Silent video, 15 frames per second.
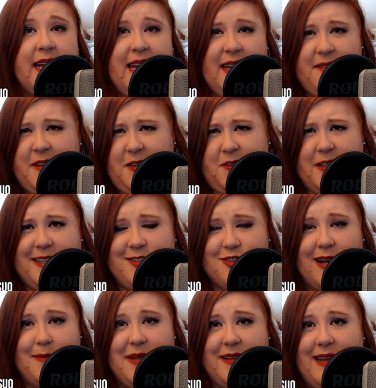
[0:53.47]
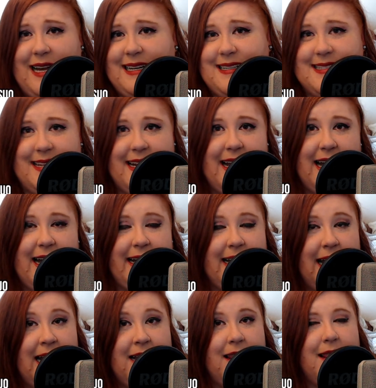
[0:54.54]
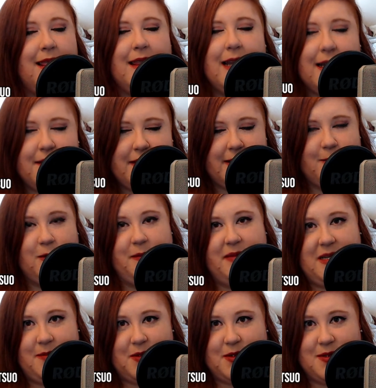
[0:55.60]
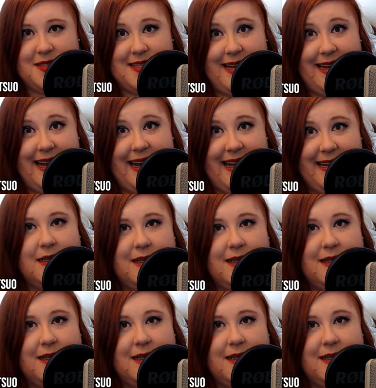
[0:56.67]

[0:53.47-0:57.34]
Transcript: And feel free to drop me a line and say hi. I love it when people say hi.